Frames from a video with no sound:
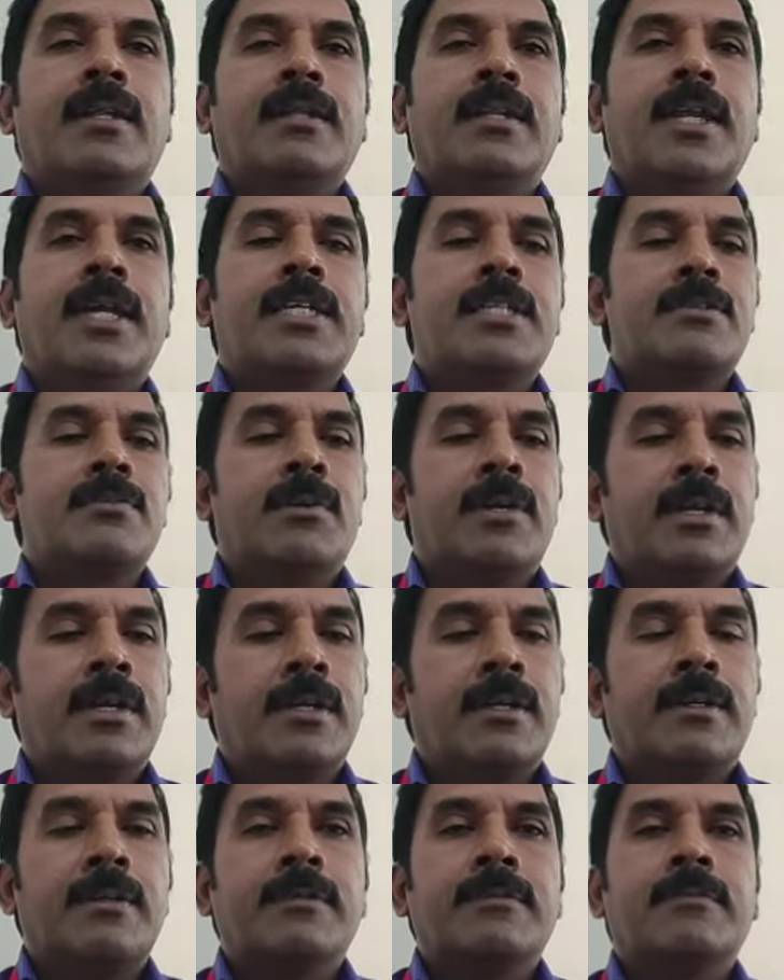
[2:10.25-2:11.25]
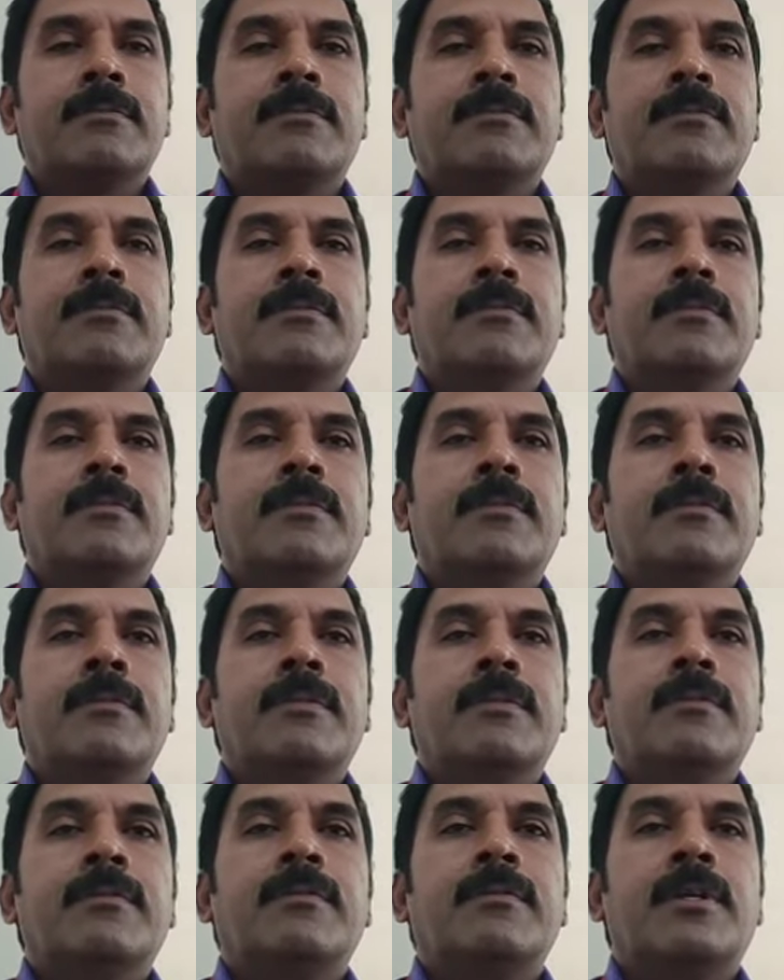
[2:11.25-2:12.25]
The next one,
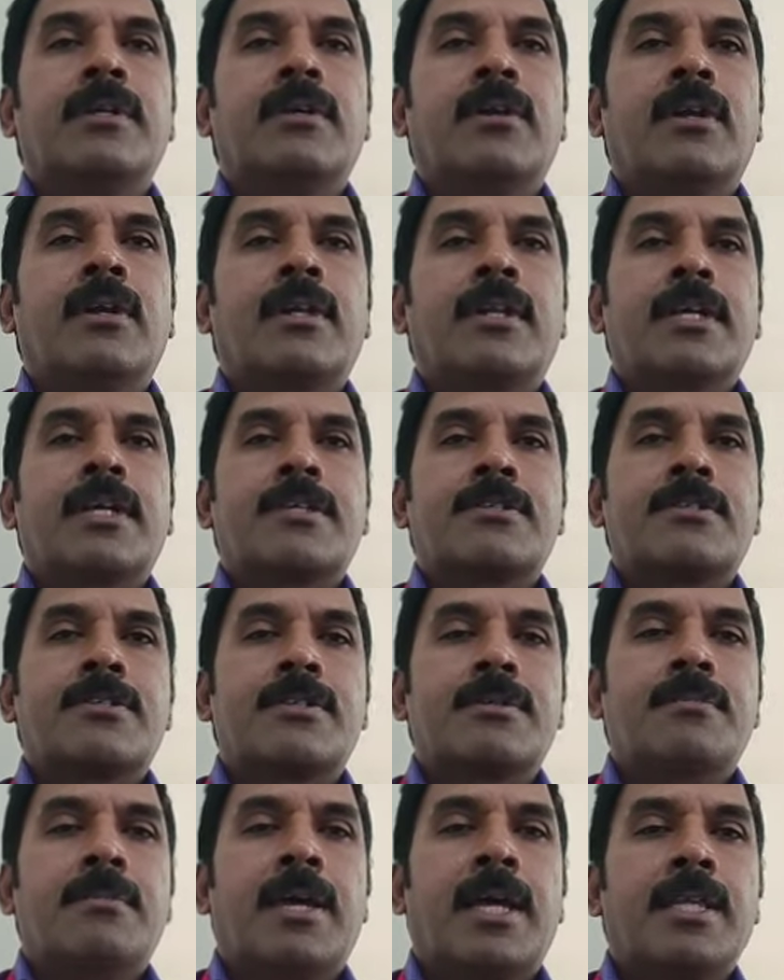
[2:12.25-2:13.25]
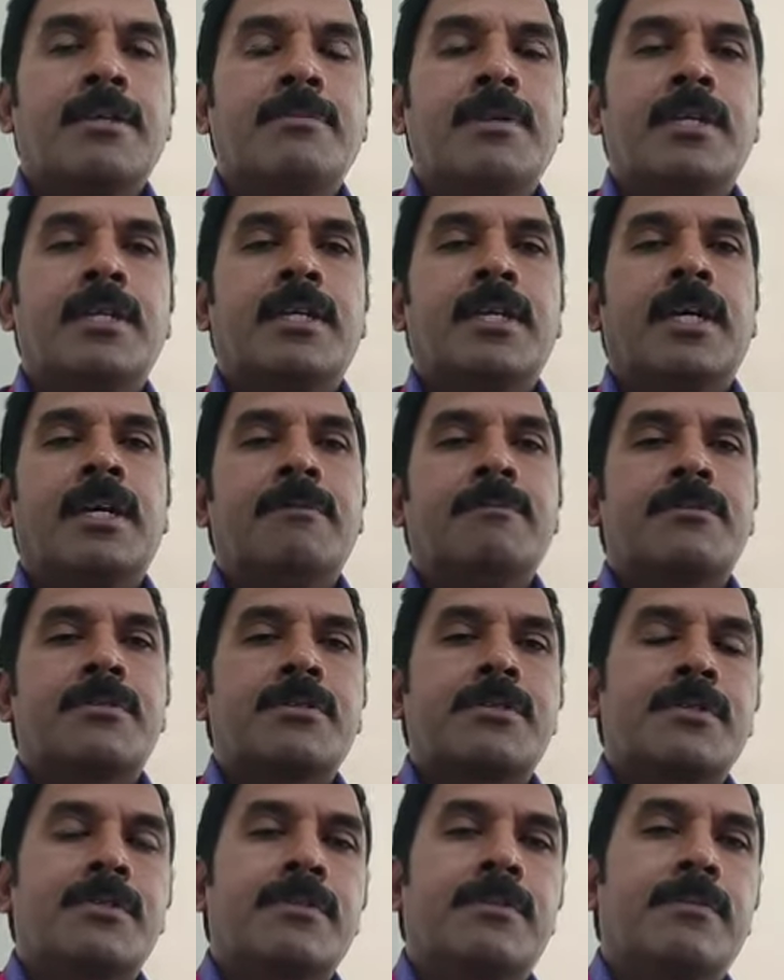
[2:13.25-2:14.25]
we call it as management games.
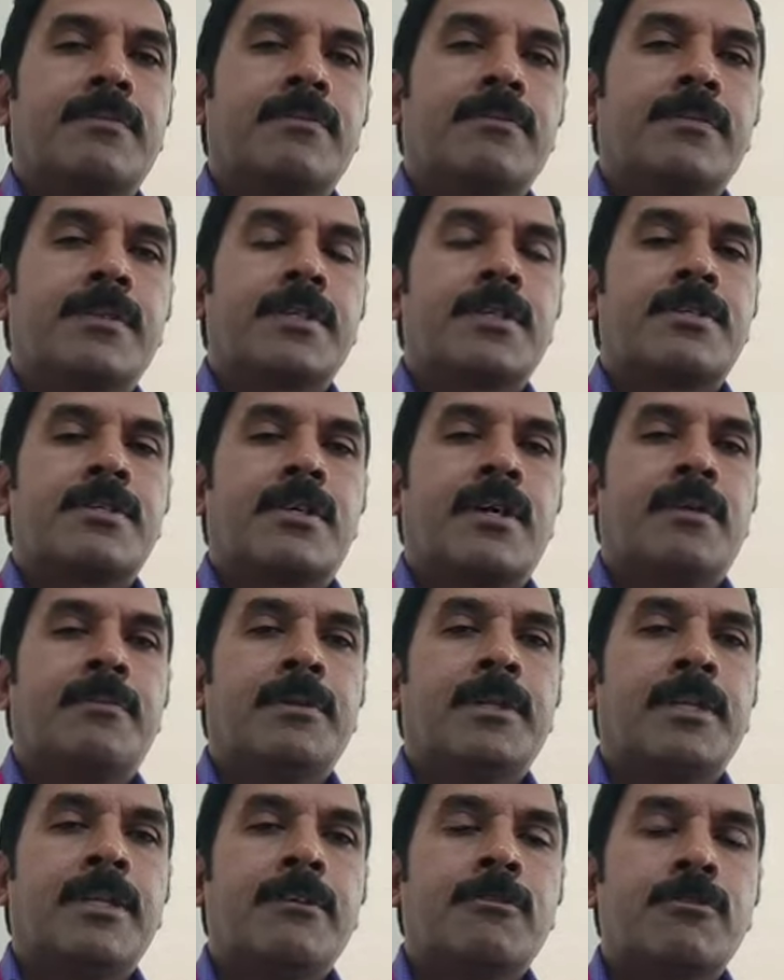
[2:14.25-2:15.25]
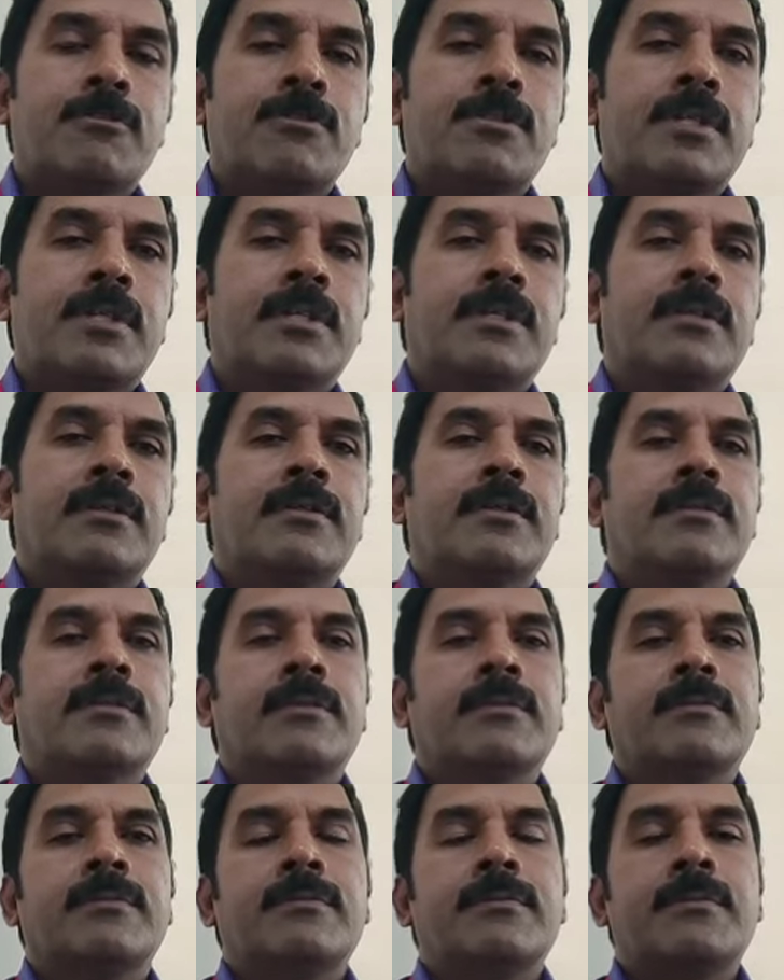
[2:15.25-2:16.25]
This is commonly used in
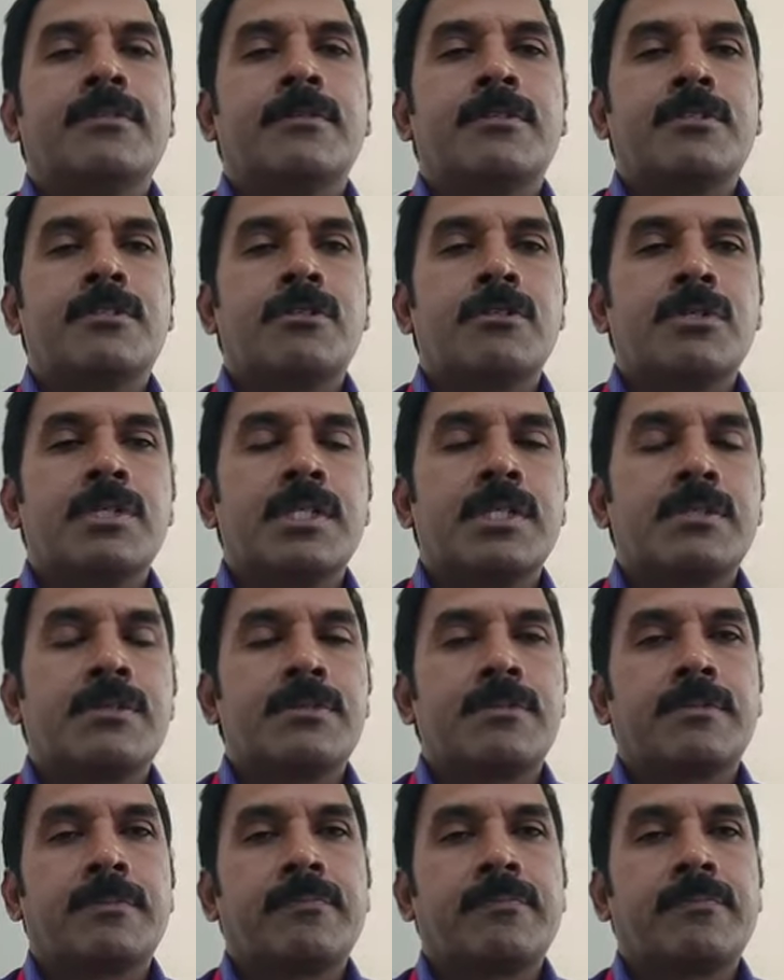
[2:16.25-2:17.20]
institutions,